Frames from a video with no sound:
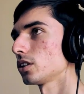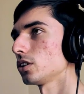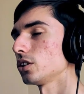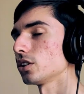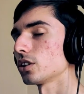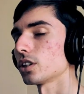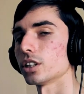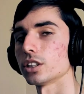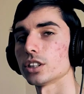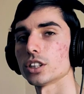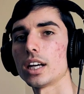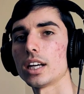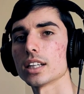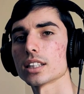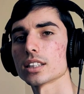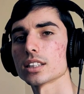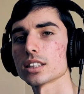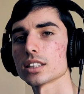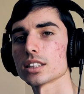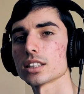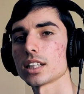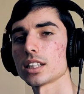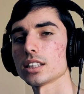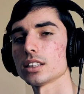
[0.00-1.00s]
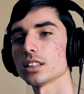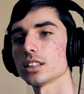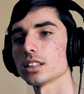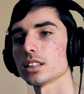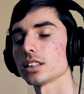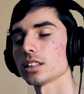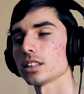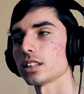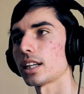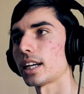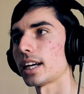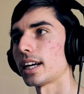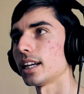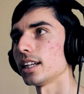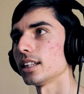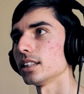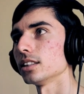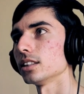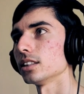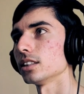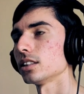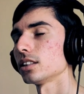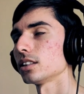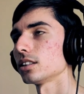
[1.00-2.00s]
You can extend it
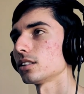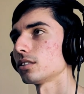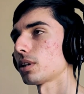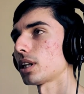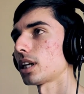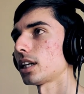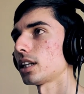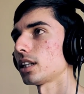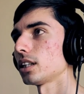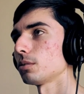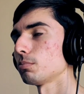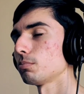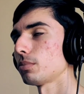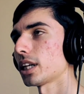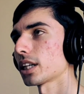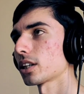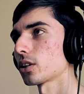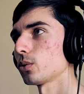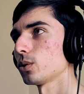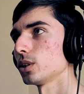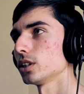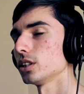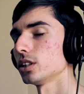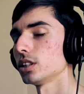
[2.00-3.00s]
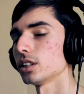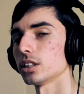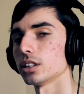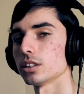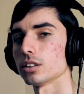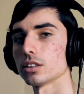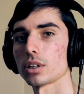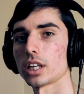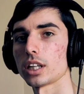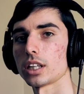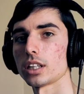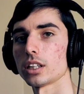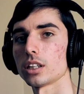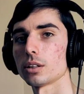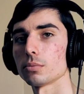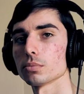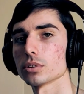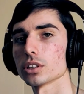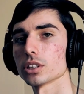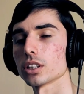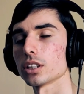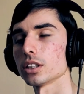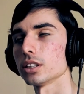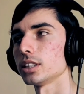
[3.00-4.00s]
and play it backwards and play it
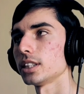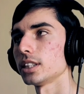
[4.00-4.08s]
upside